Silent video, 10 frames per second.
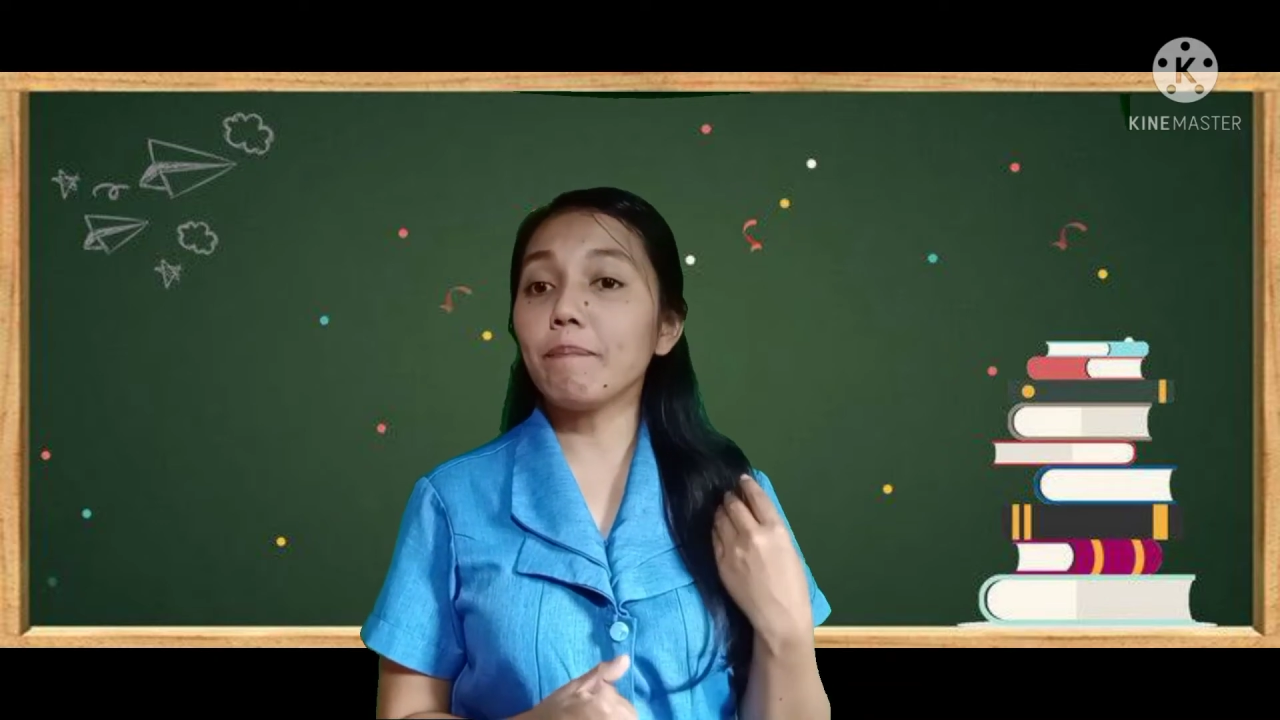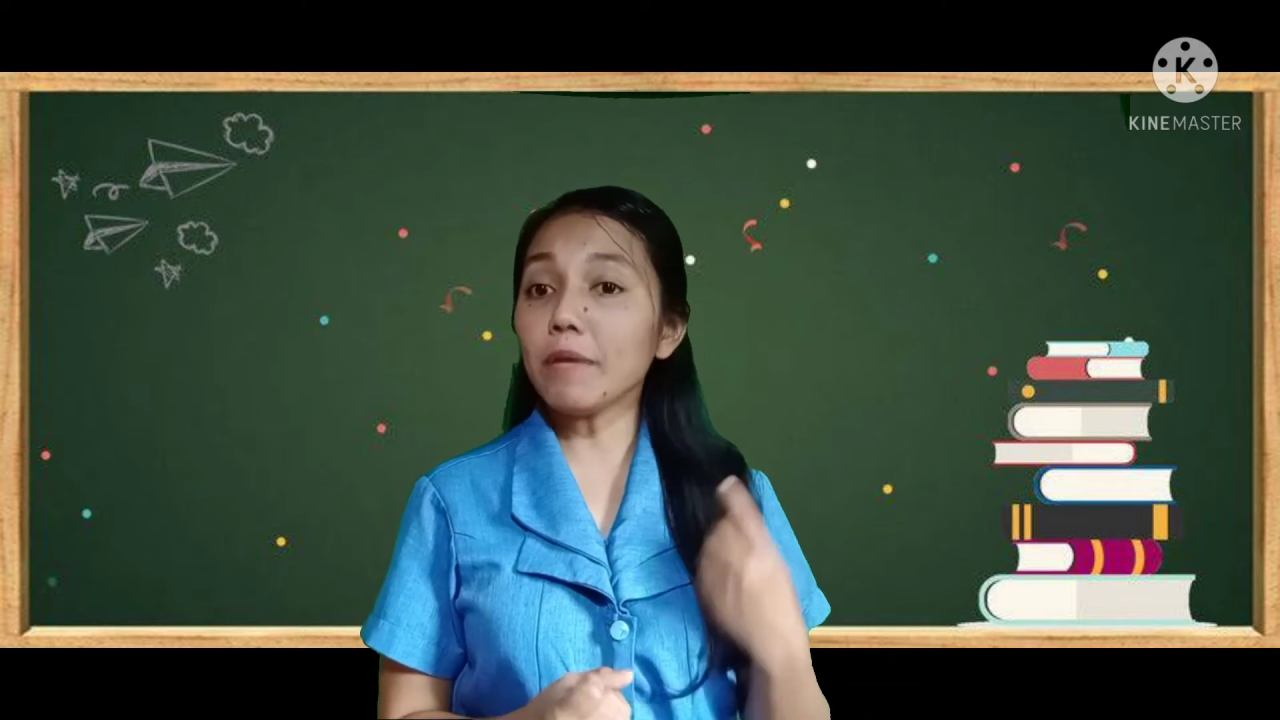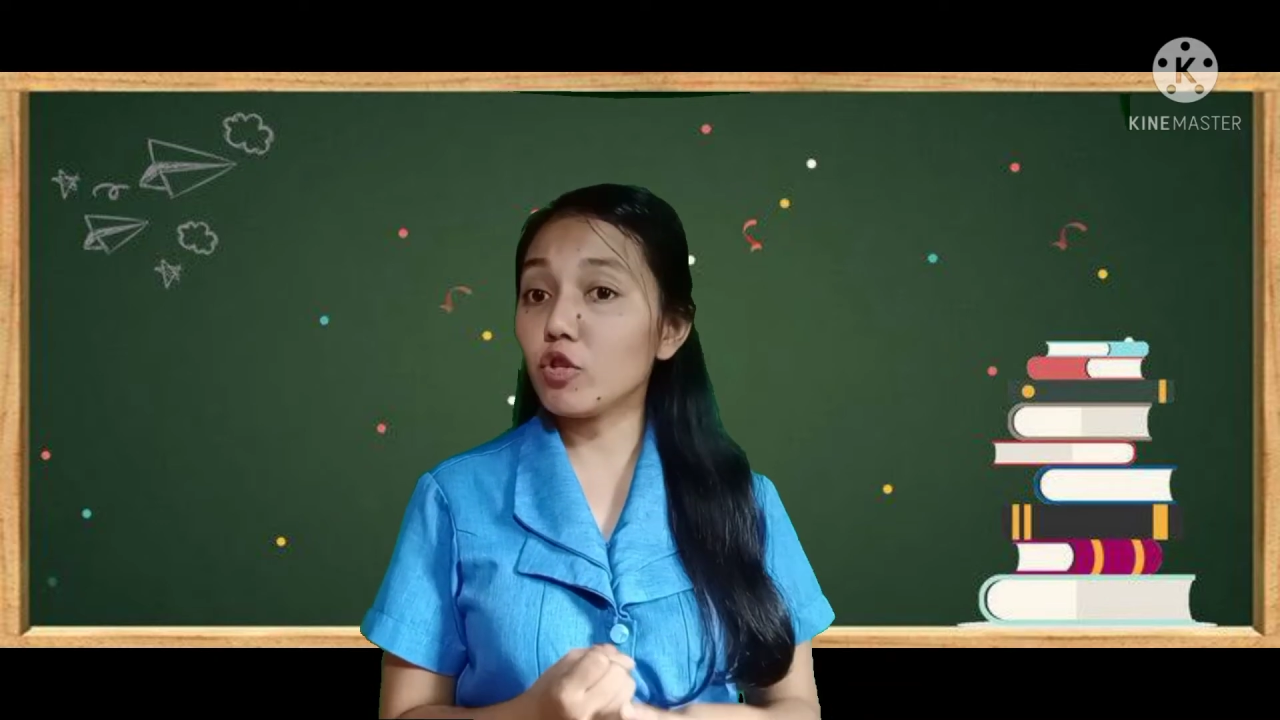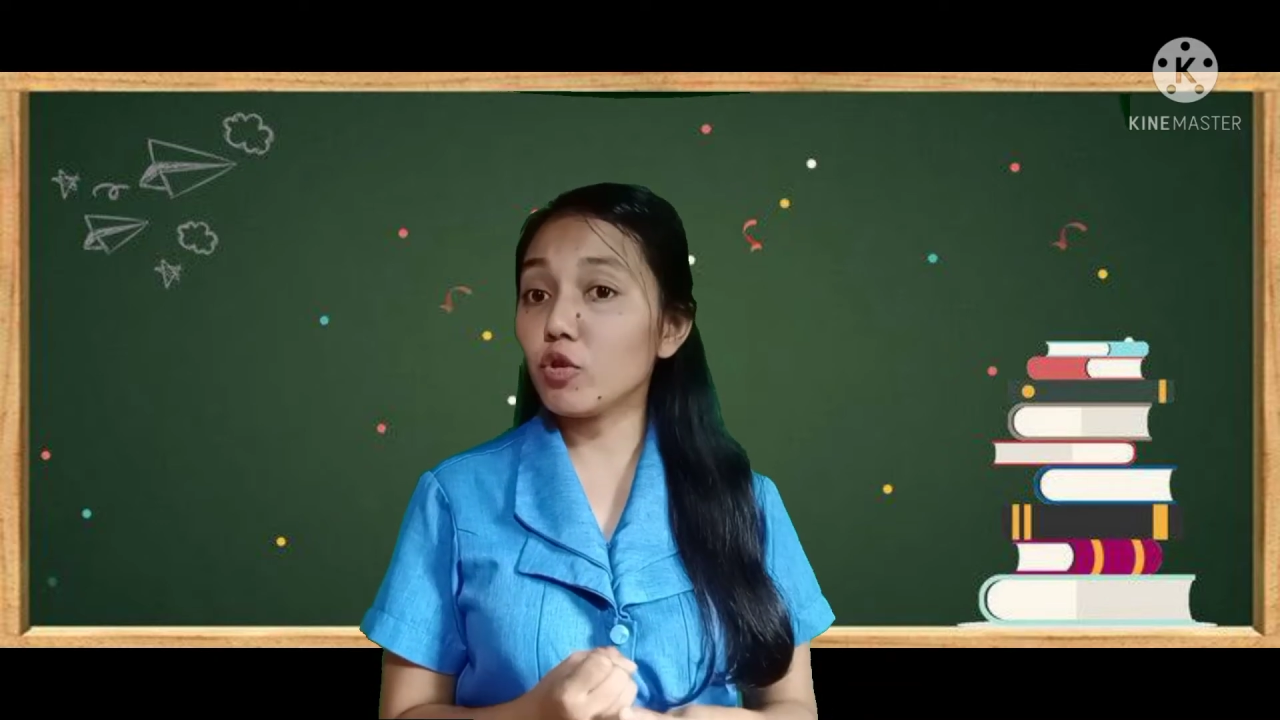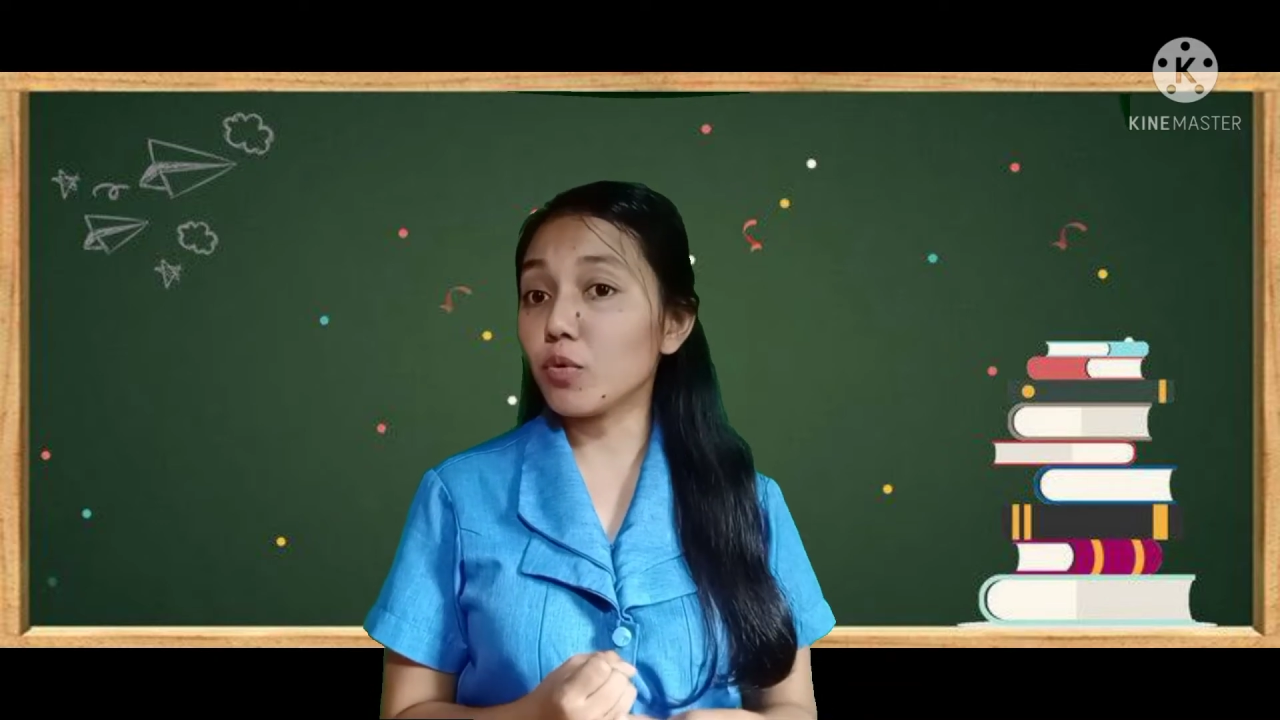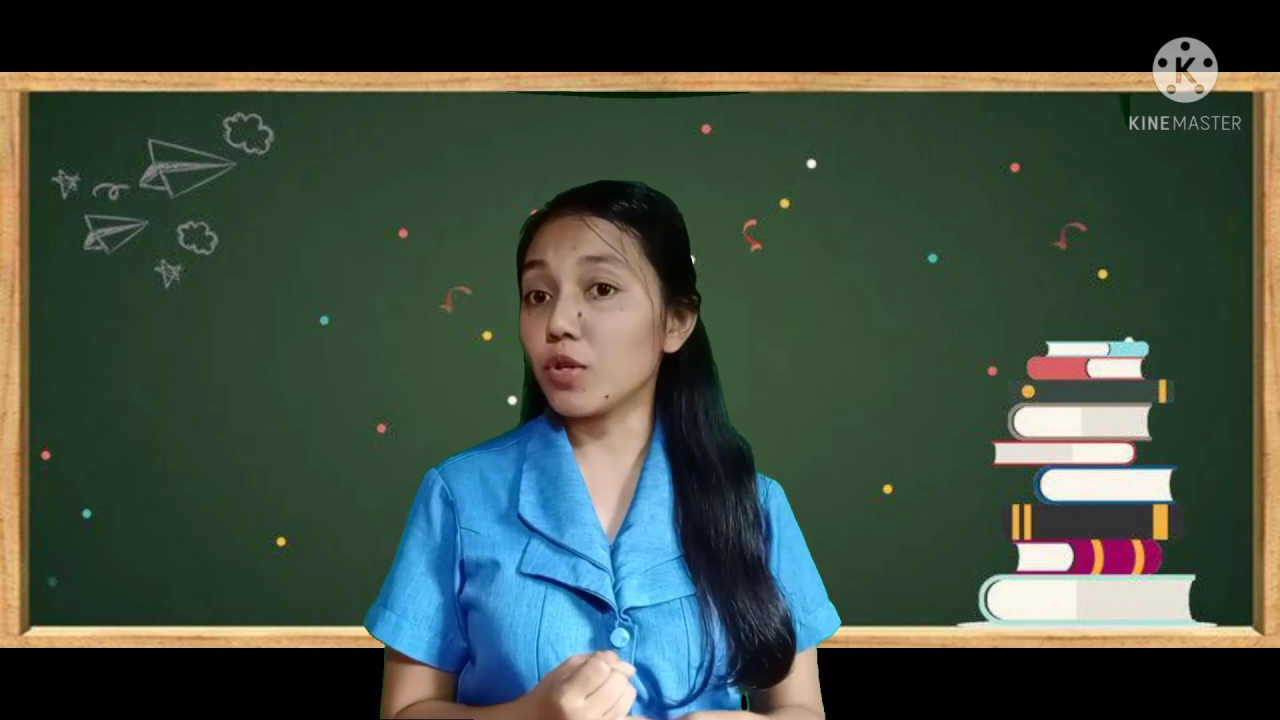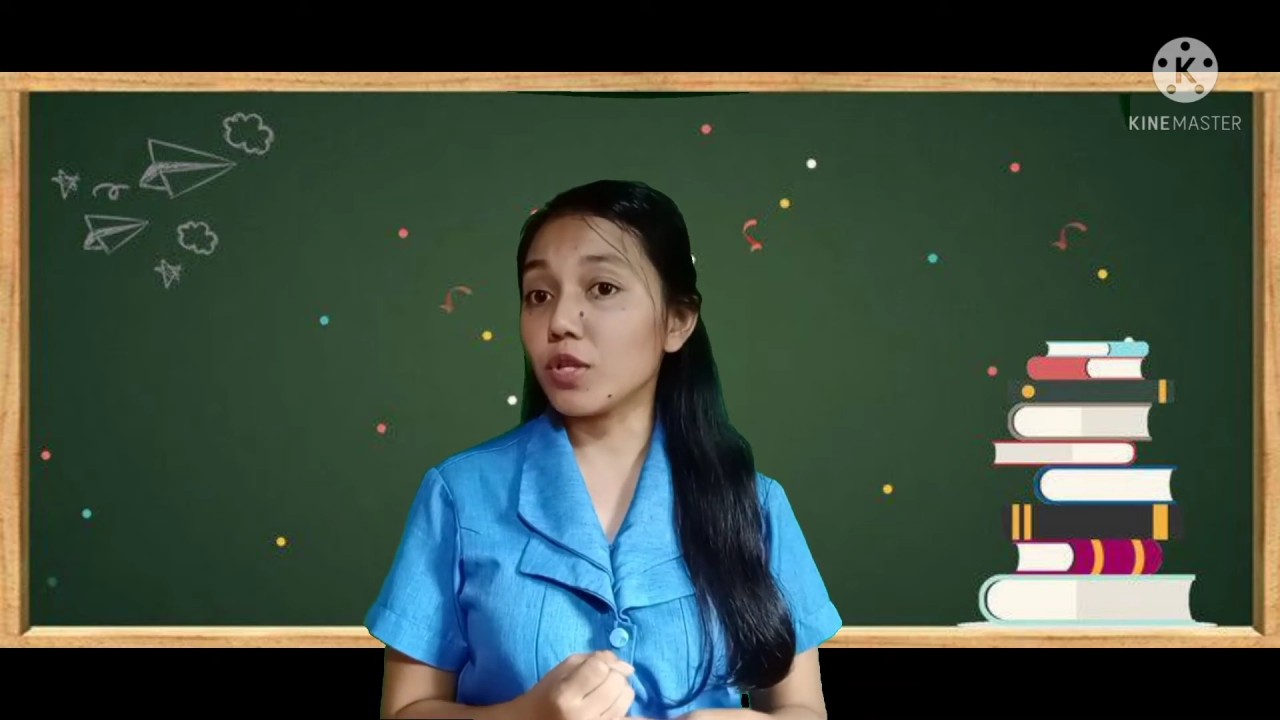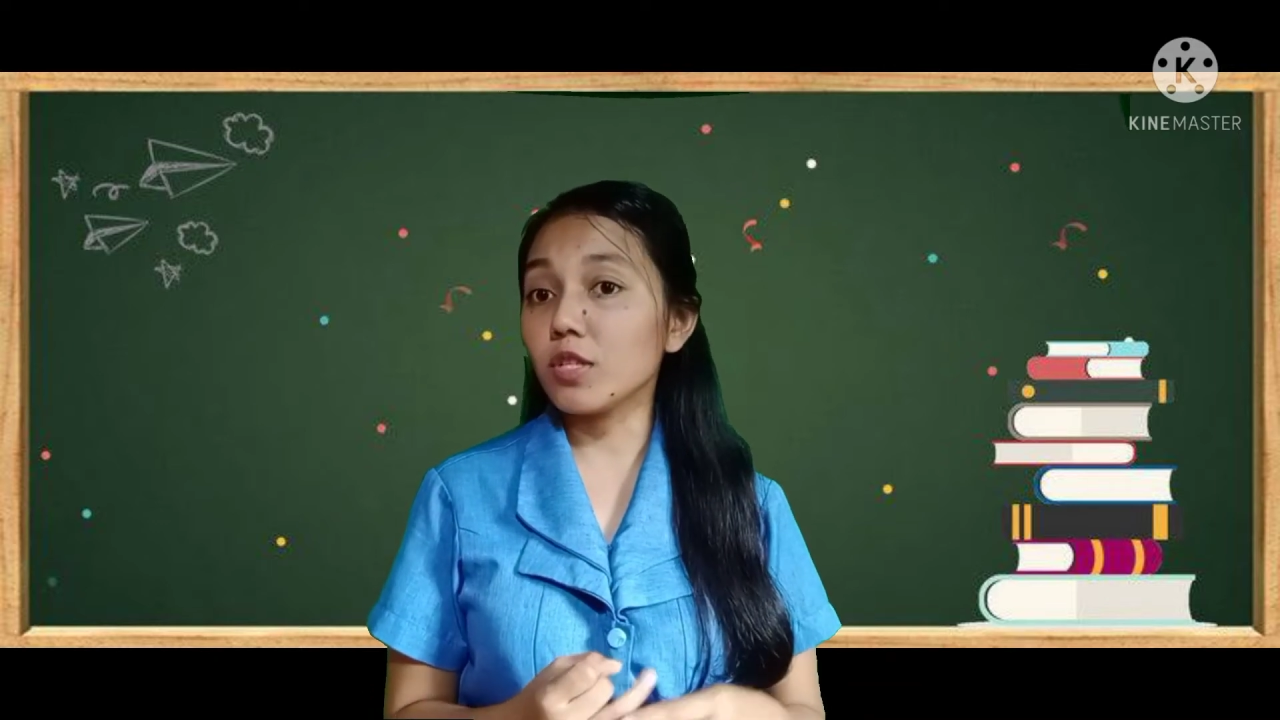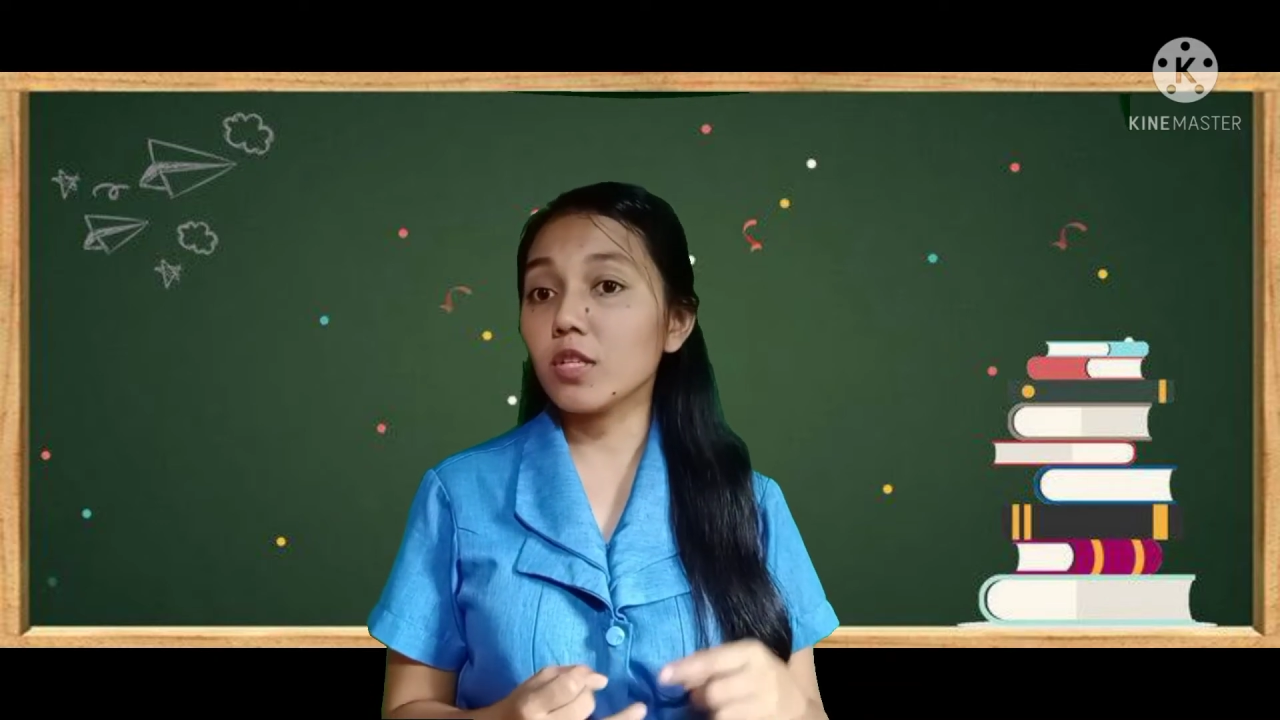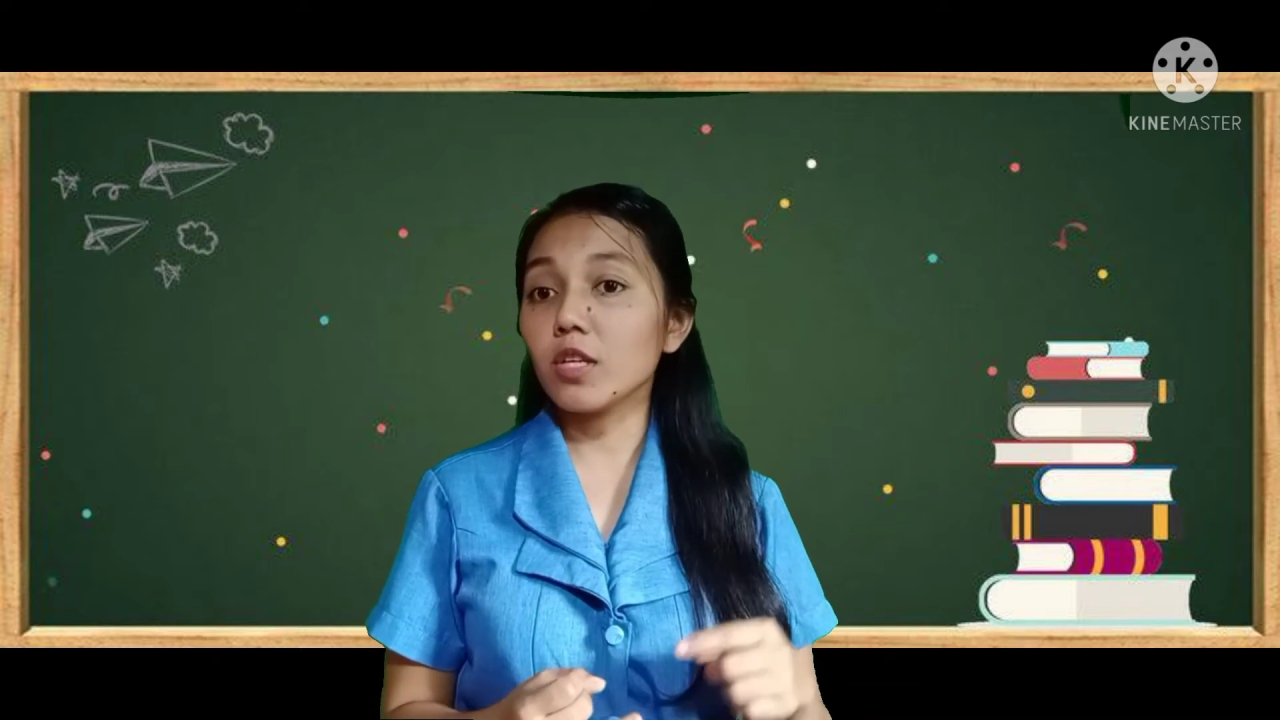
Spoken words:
pictures,